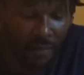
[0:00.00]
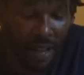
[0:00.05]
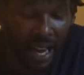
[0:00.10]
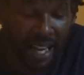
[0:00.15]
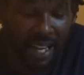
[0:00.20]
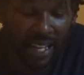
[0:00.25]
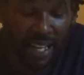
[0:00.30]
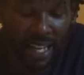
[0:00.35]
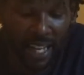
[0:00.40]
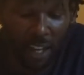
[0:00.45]
if I
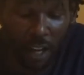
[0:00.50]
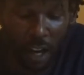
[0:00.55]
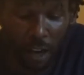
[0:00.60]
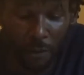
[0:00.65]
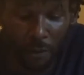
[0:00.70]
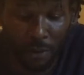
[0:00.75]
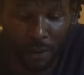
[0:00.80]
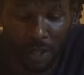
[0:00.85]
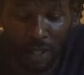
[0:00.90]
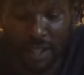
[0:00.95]
can get it
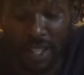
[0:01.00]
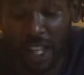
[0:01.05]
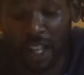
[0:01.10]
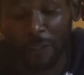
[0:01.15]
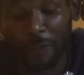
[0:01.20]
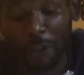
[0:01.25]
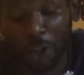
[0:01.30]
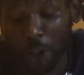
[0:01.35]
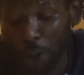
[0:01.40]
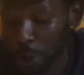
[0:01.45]
out, sell
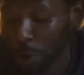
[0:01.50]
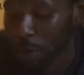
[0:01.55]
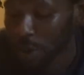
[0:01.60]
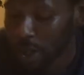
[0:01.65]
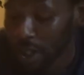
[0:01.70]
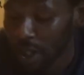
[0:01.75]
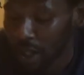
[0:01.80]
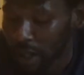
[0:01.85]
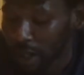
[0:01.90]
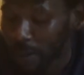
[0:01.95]
it for new,